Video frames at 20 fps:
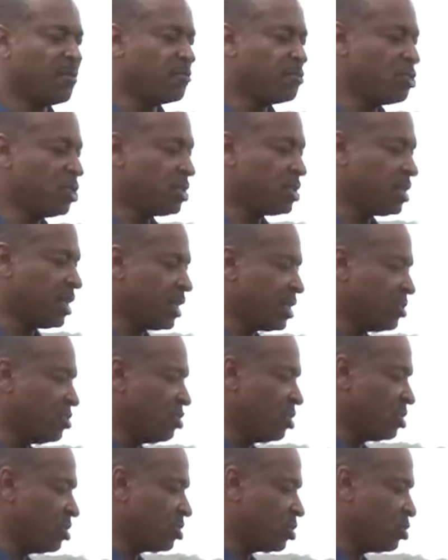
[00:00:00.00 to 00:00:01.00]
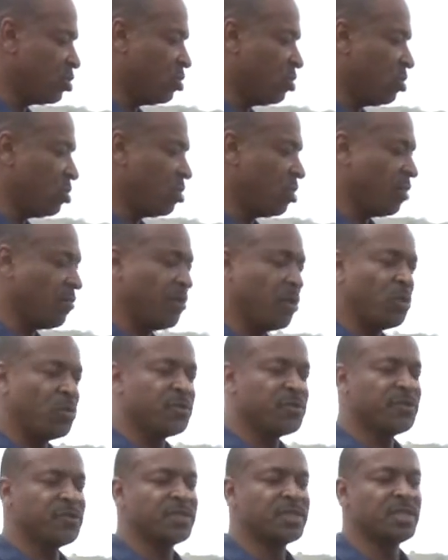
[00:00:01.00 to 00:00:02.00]
I've just taken you on a tour of our
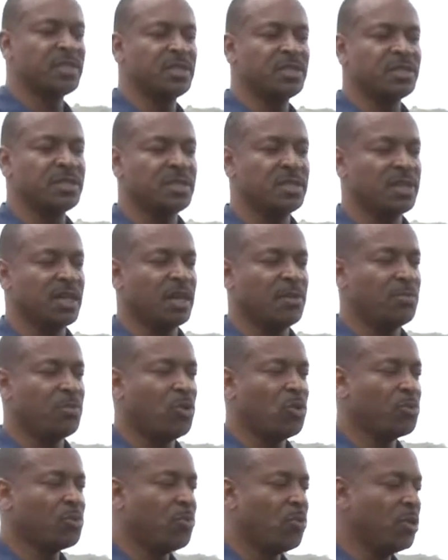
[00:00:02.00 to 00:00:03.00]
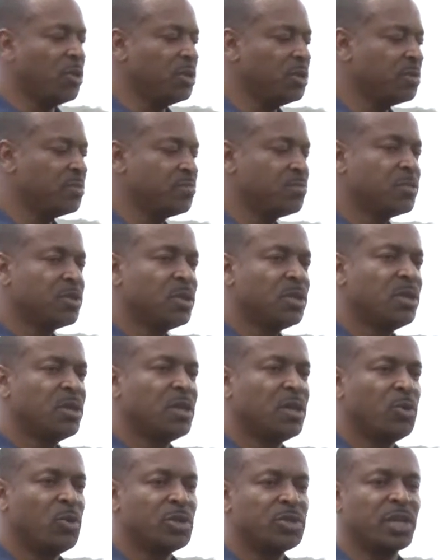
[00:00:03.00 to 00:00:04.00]
facility at Burt Point,
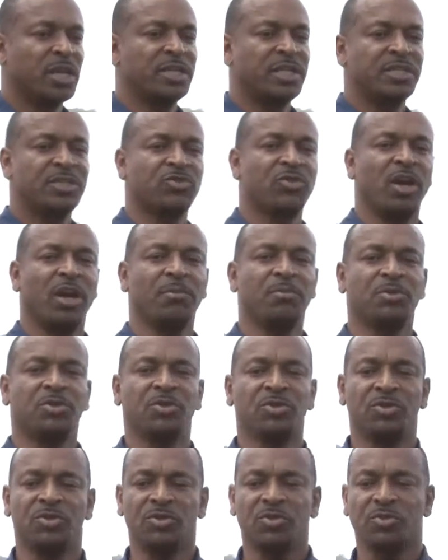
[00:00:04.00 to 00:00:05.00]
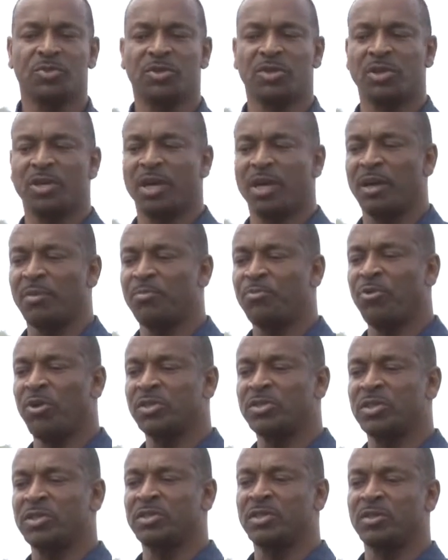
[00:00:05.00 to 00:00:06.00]
which I described to you, the uh,
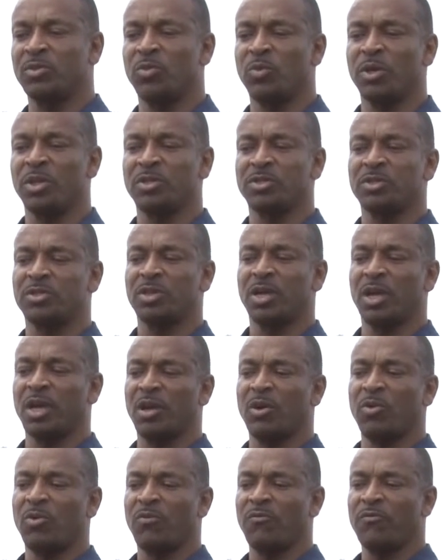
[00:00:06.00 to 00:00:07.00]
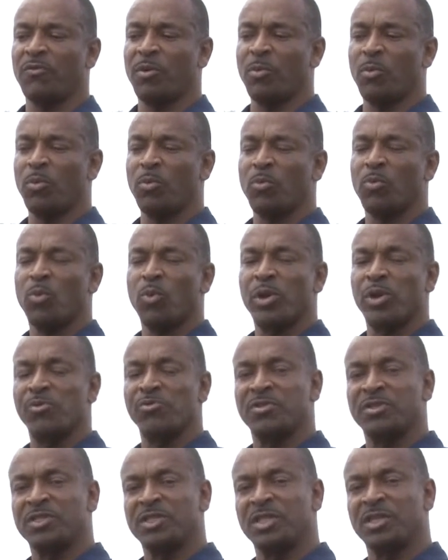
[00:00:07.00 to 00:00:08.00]
process in which uh, from we
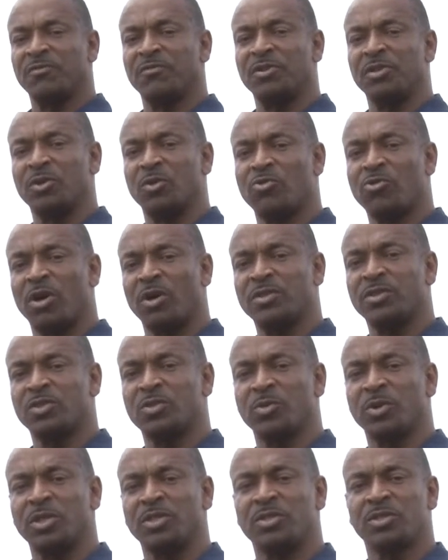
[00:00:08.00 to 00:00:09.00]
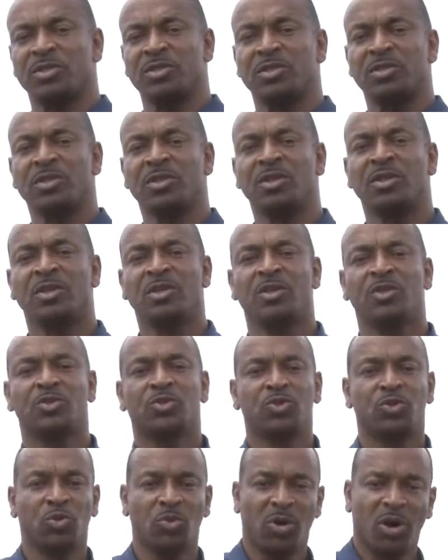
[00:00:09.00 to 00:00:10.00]
receiving the raw sewage
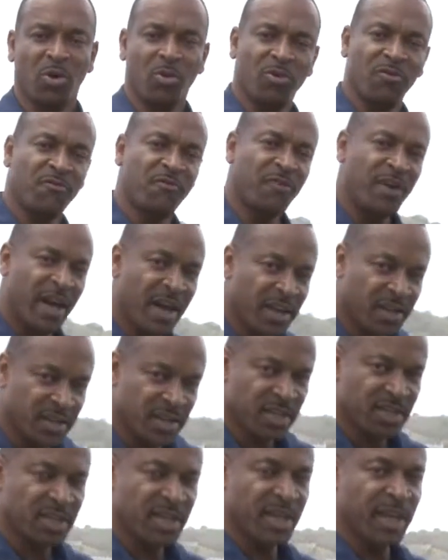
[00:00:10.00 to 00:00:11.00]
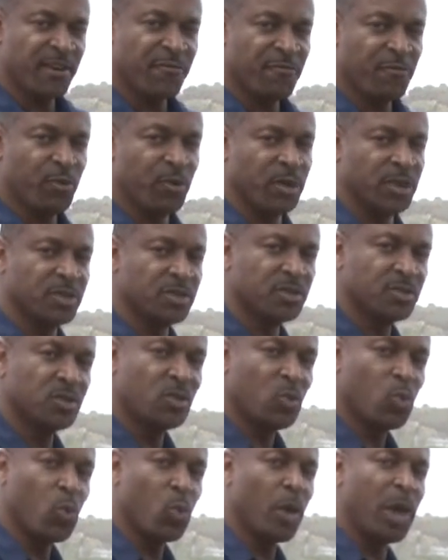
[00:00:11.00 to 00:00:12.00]
to our final effluent,
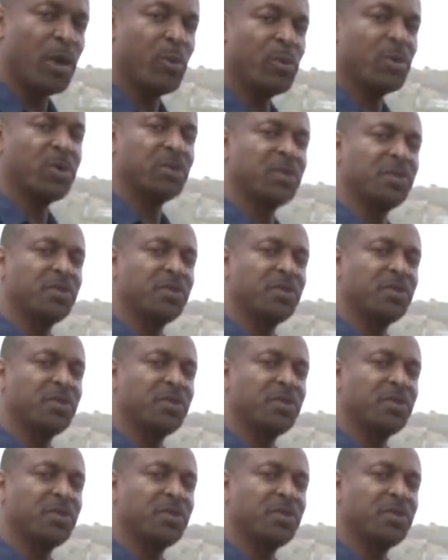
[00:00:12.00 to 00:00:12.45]
where we could